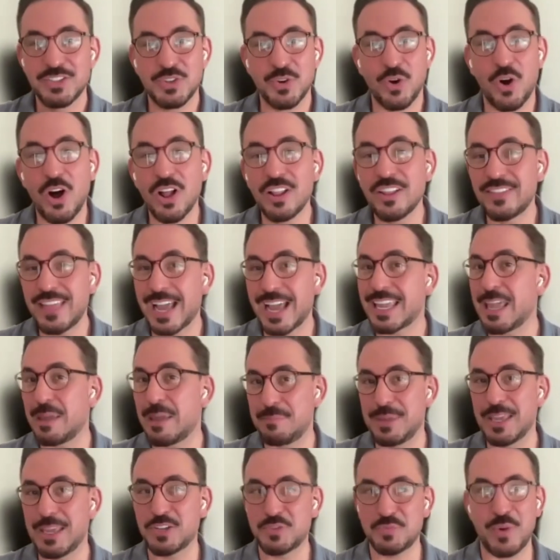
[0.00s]
like, so all of
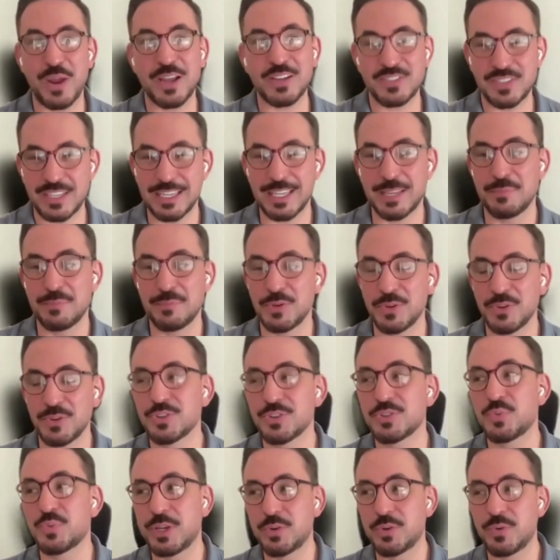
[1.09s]
that can be expressed in
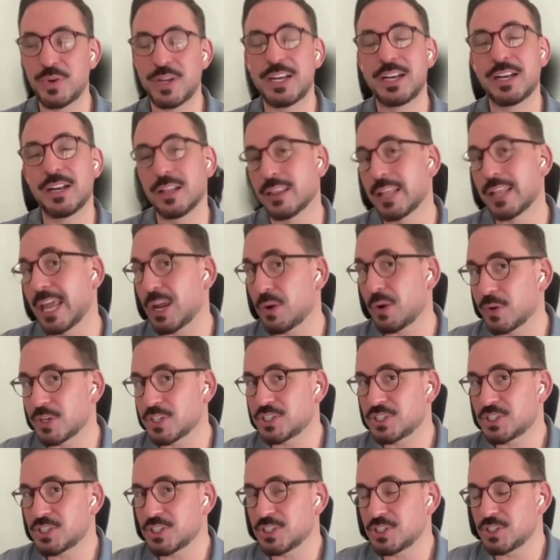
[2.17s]
computers. We created a
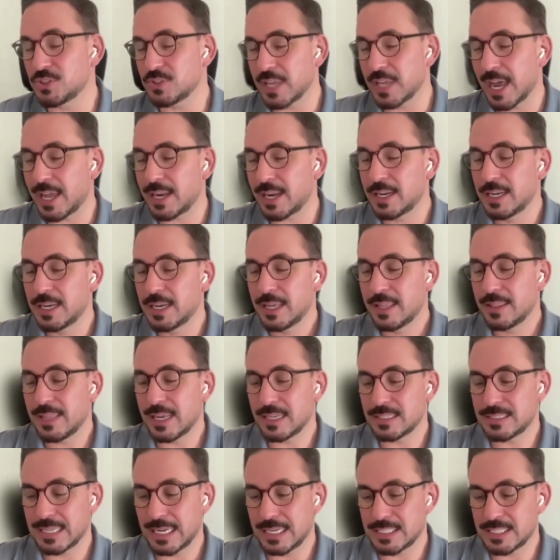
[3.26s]
language to do that.
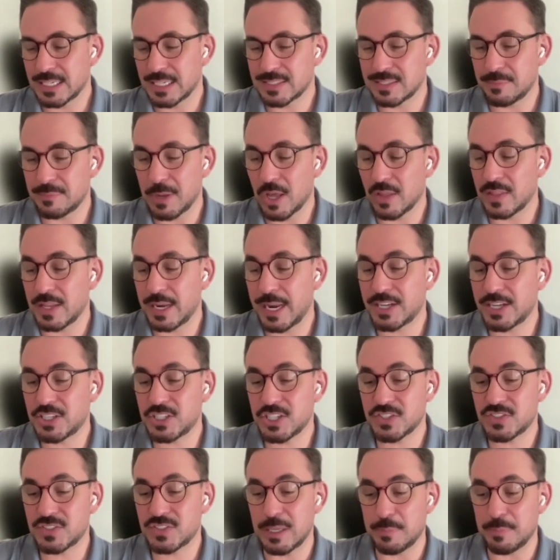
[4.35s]
That's HSML. And then
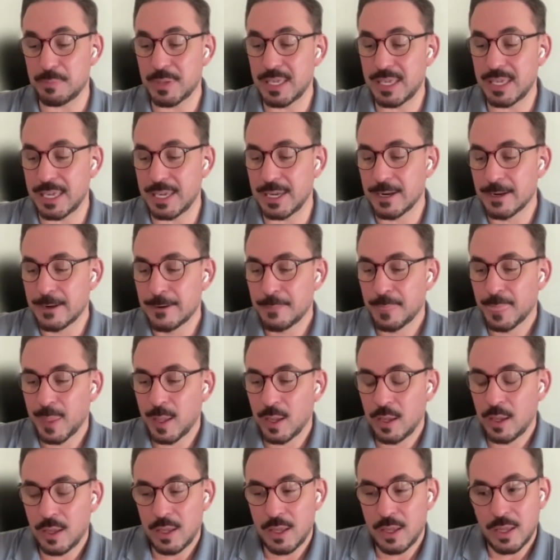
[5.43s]
HSTP
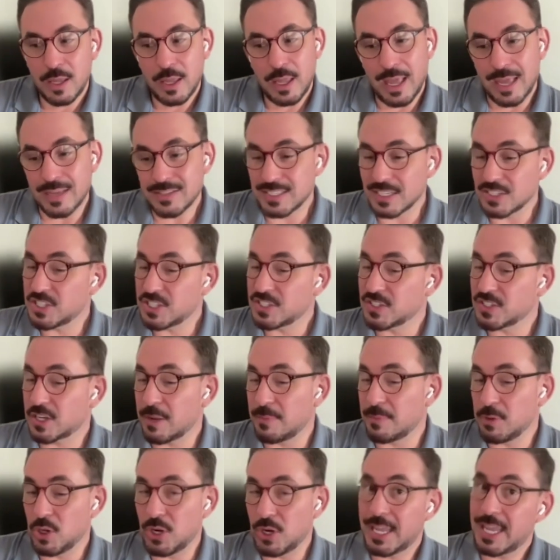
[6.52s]
essentially
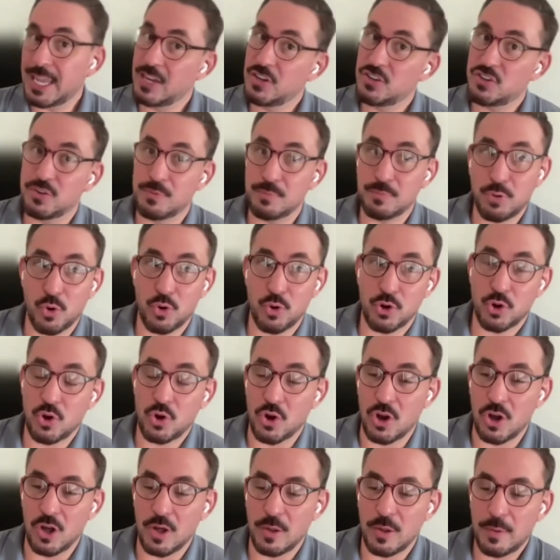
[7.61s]
is a communication
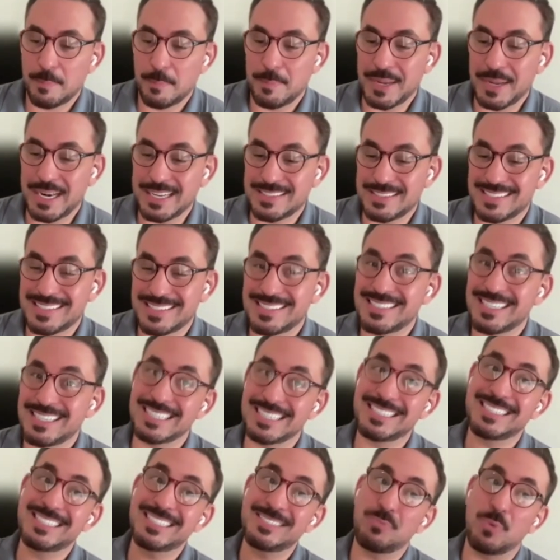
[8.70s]
protocol, but
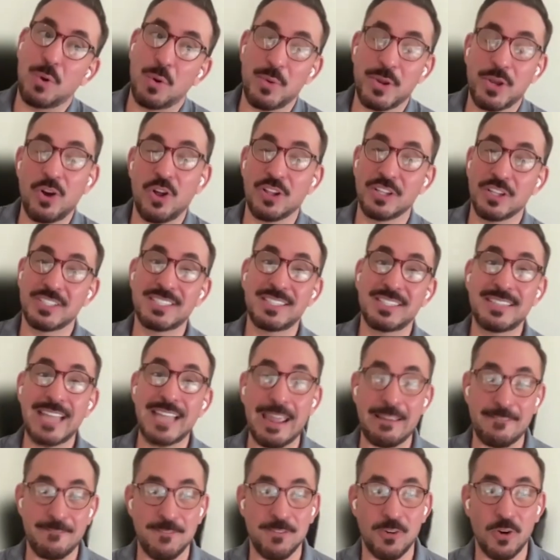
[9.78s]
it's what we call a
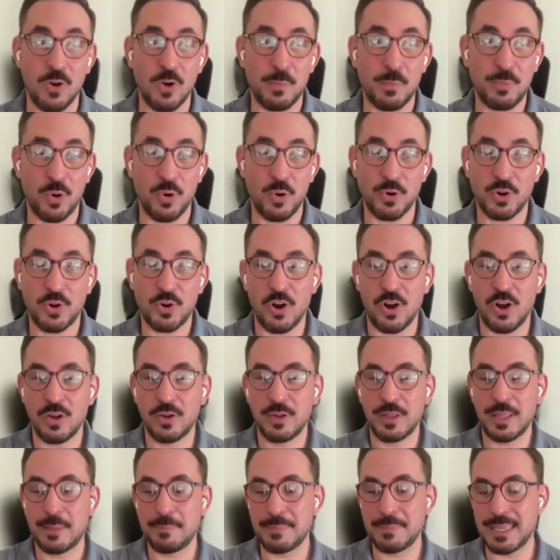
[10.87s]
stateful
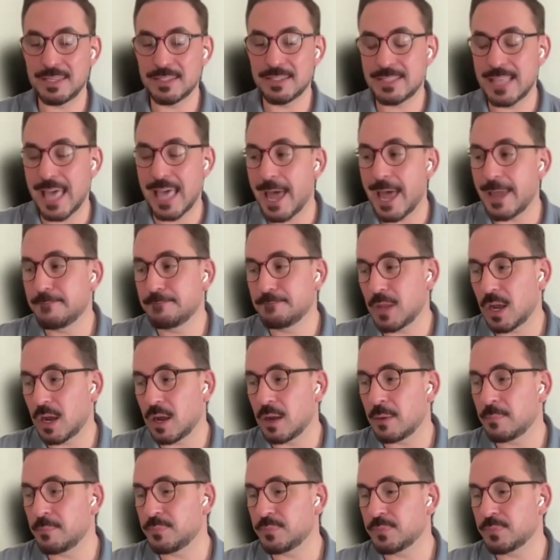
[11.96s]
protocol. It means that